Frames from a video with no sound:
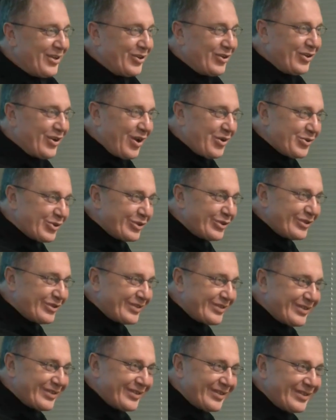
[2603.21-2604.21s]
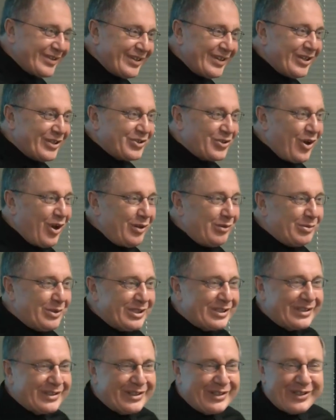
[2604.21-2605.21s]
you know, it's, it's,
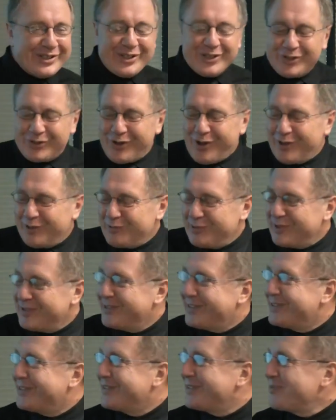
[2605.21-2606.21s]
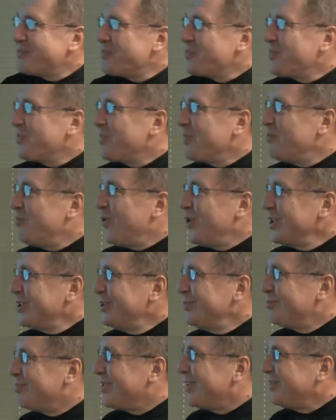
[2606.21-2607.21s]
always, it's always
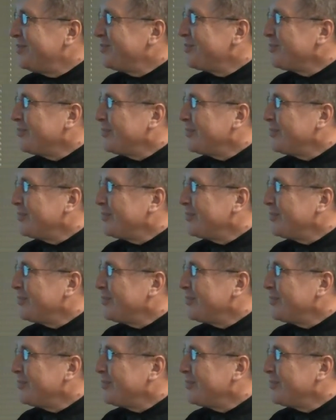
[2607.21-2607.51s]
possible.